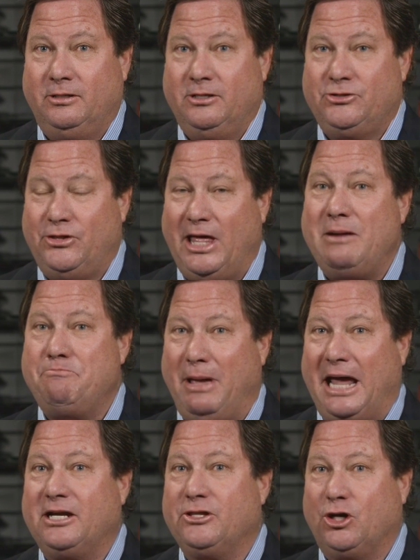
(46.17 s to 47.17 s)
So that
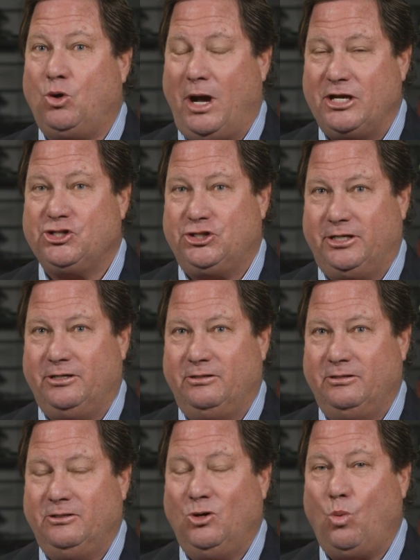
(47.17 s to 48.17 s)
begged the question,
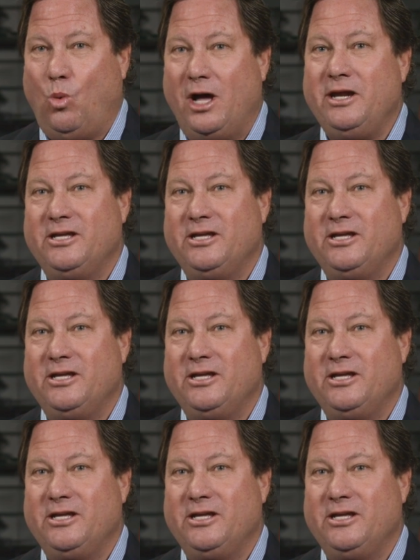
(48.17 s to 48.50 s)
what